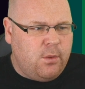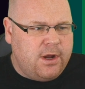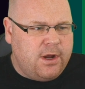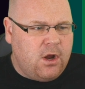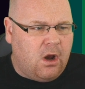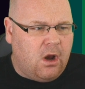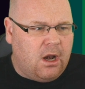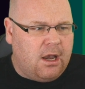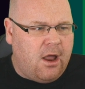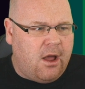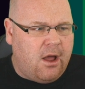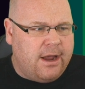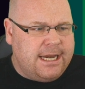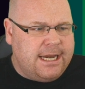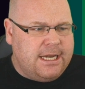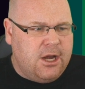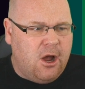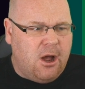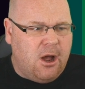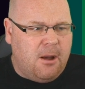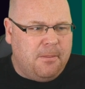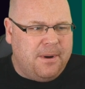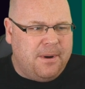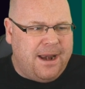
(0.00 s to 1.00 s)
and we got lined
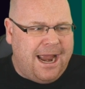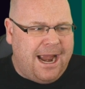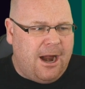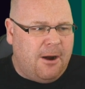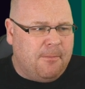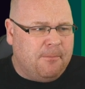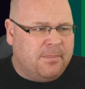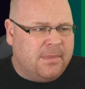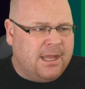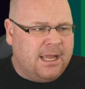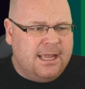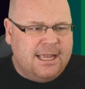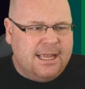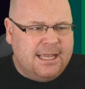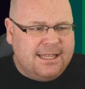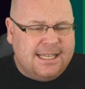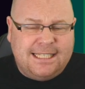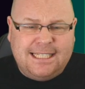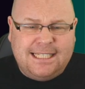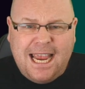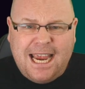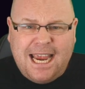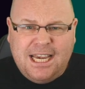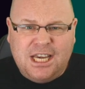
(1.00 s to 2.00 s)
up now.
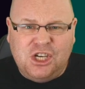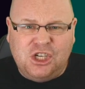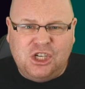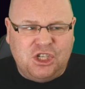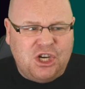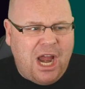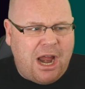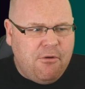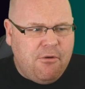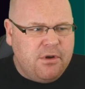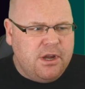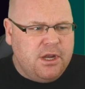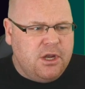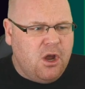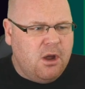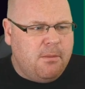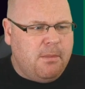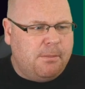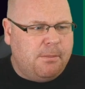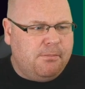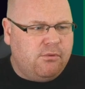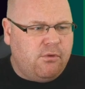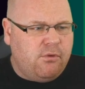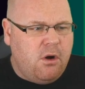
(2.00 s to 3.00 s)
The Teddy
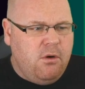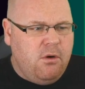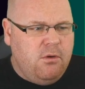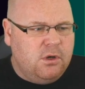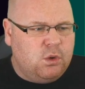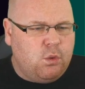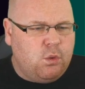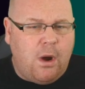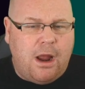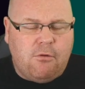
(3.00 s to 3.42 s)
Sheringham approach,